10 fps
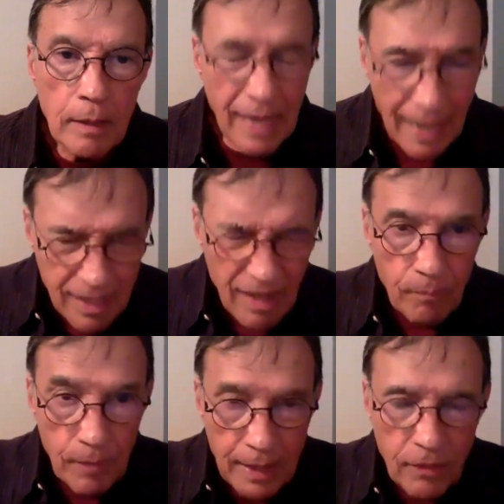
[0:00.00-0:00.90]
That
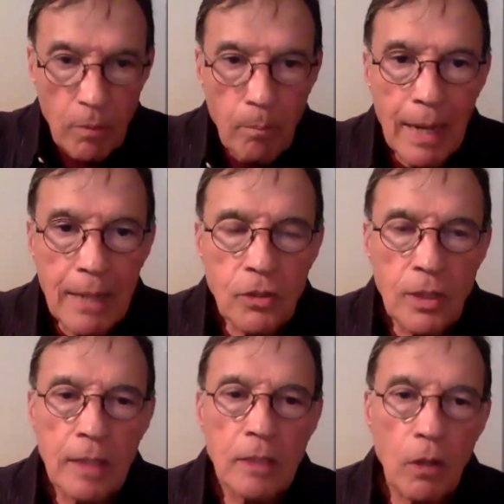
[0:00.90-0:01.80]
is a
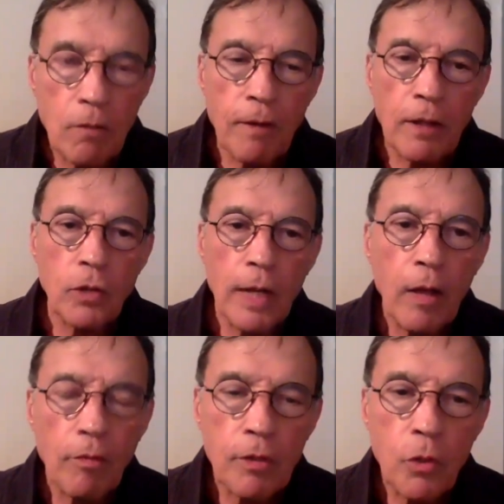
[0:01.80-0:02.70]
mindset that affects your
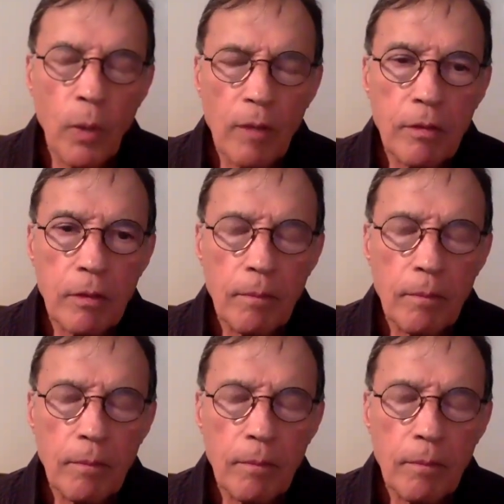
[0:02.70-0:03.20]
health and your wealth.